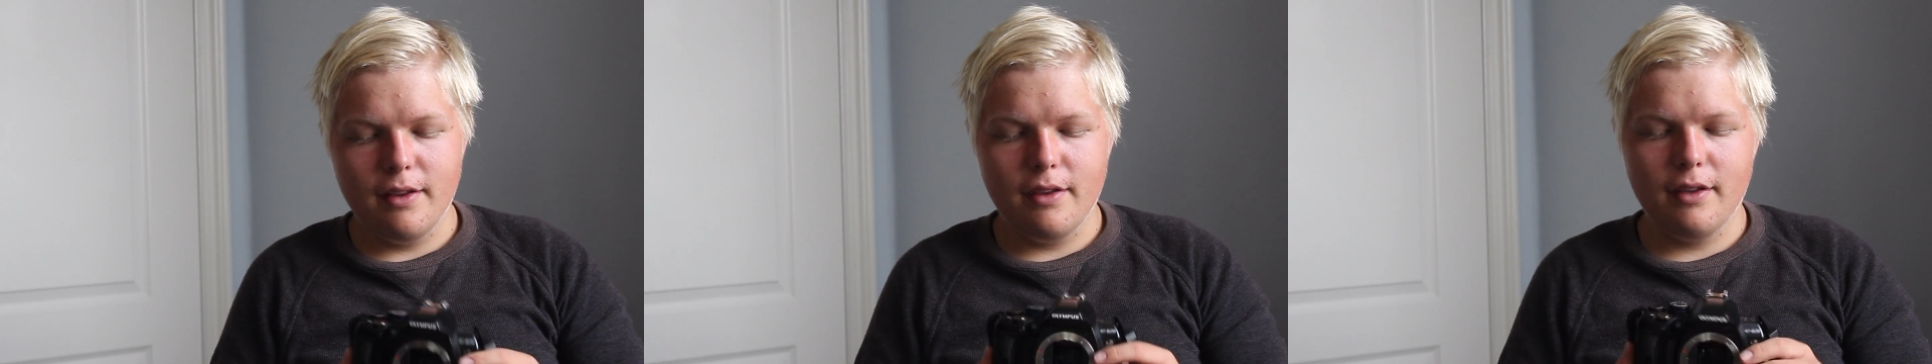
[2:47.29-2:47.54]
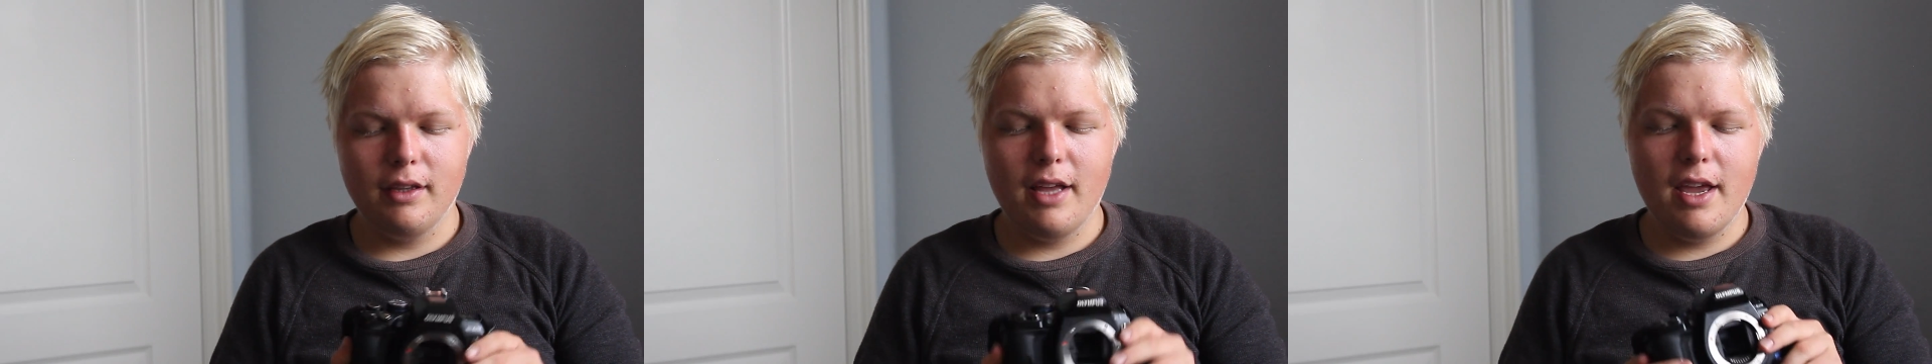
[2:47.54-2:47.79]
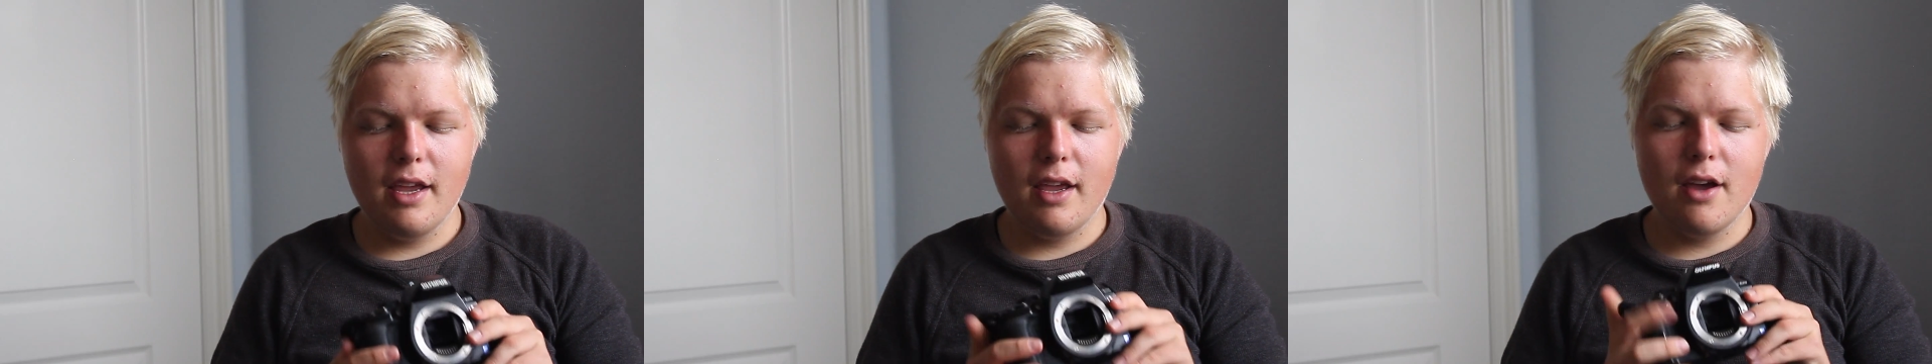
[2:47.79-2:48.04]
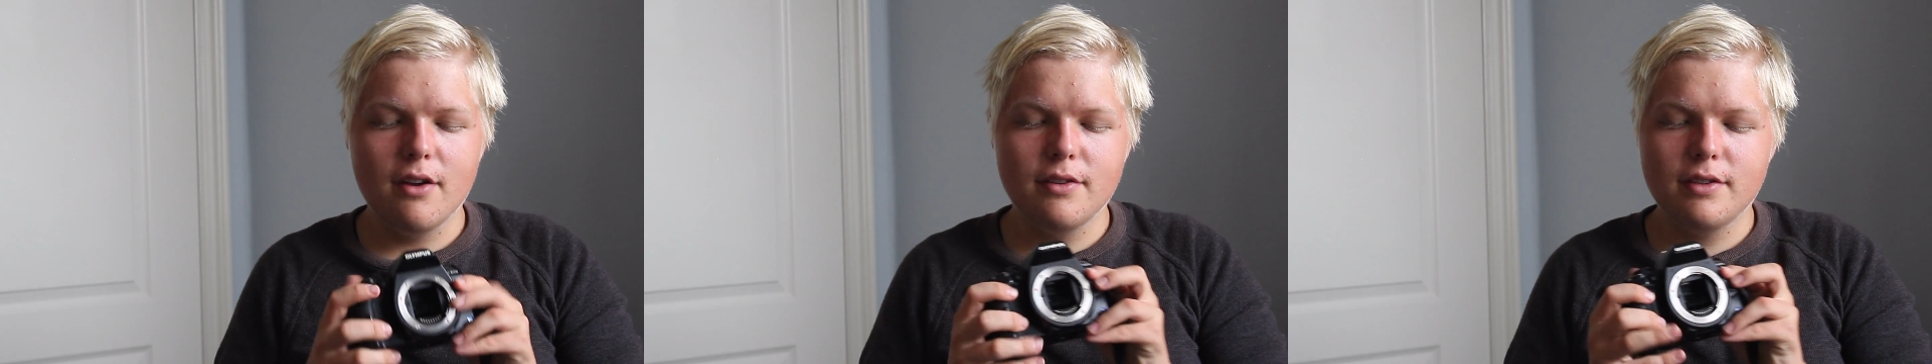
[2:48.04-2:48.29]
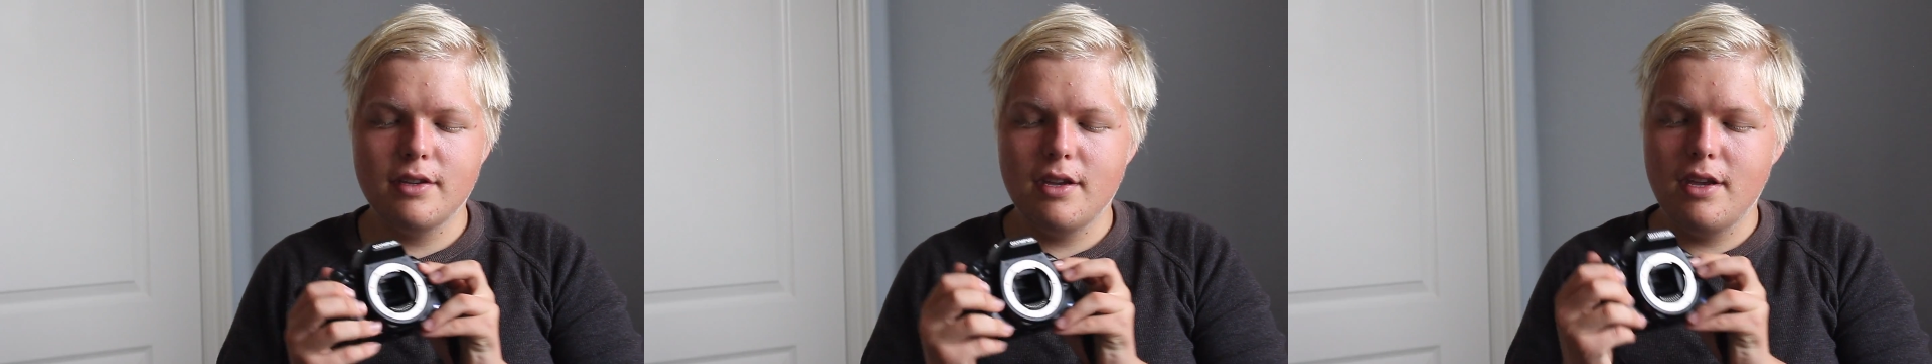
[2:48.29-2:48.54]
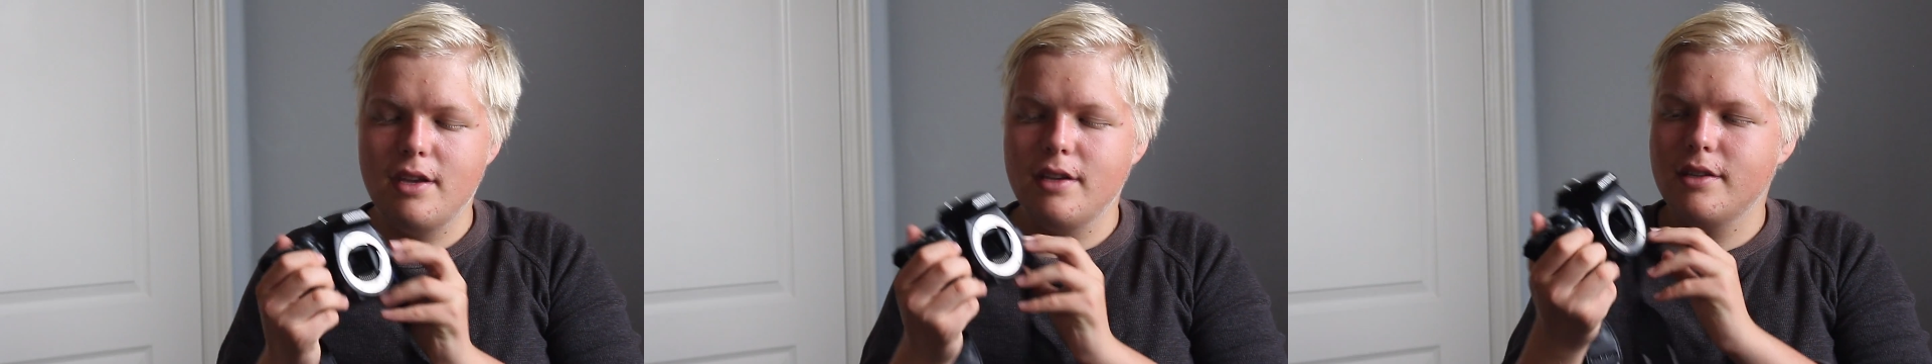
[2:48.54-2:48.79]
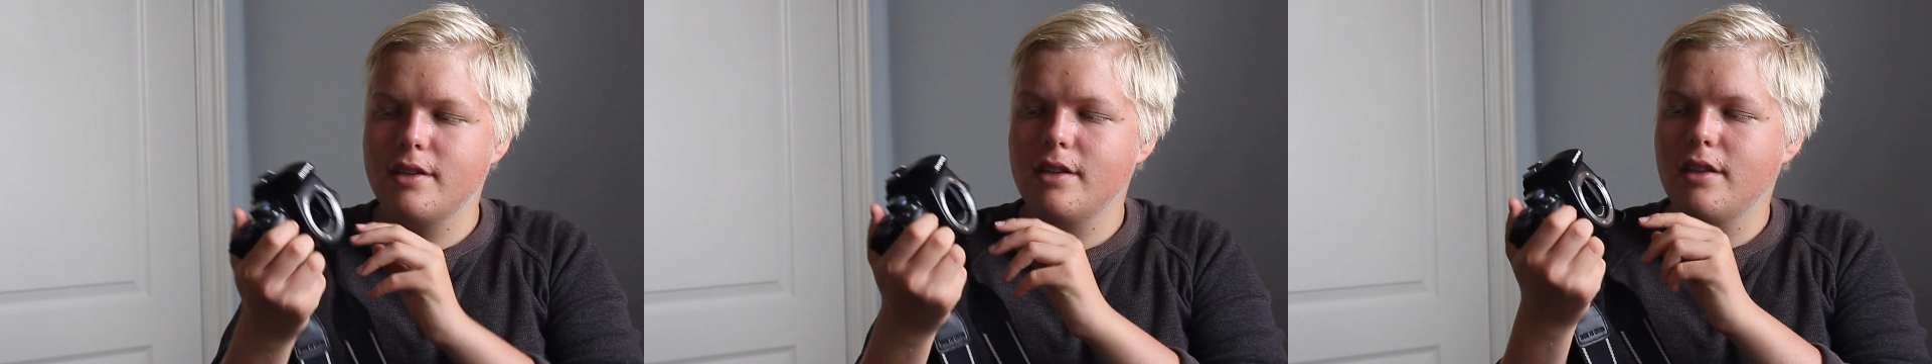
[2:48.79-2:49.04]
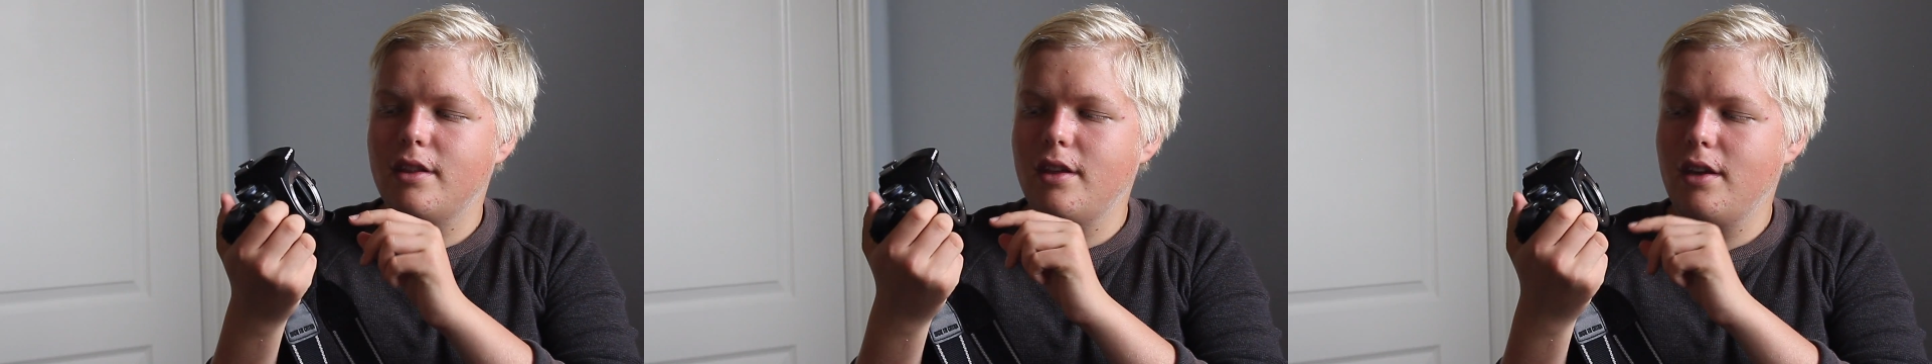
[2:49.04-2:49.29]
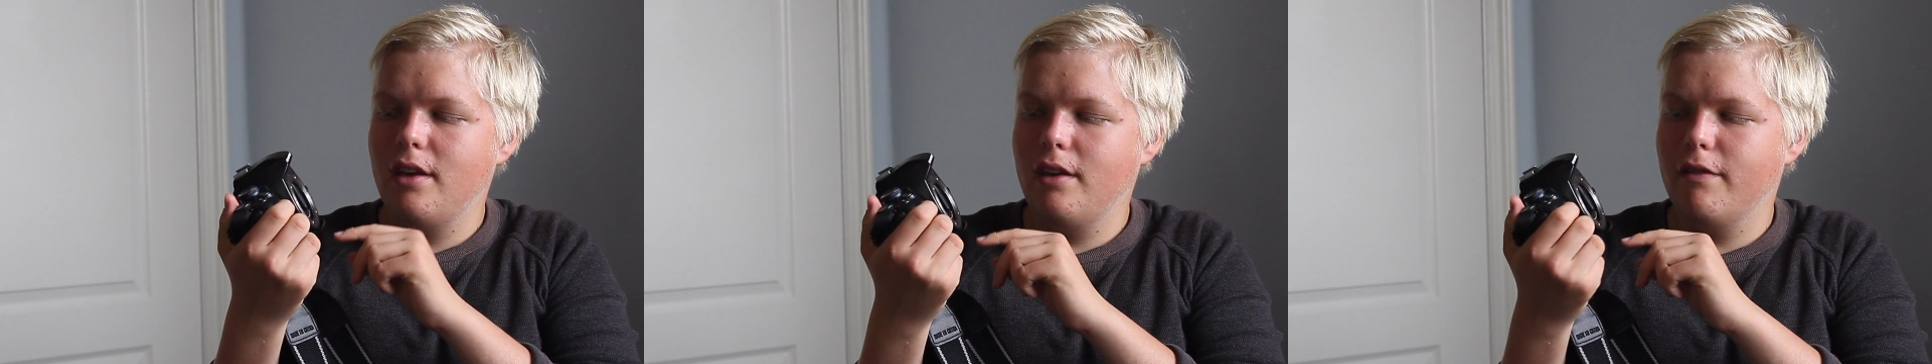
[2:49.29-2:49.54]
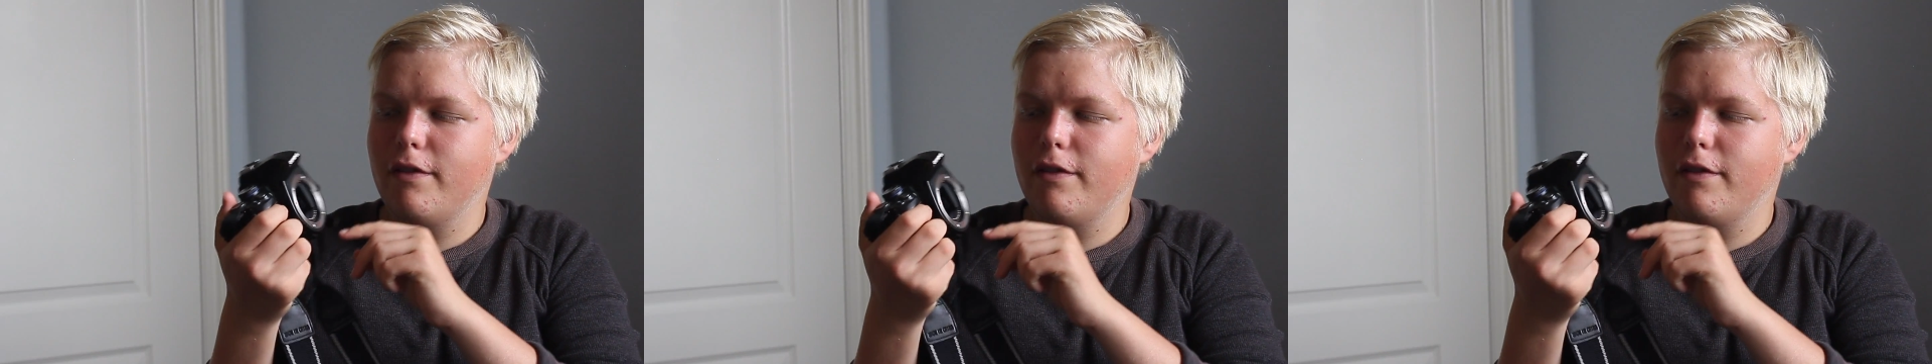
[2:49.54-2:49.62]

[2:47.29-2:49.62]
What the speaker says: the light goes is the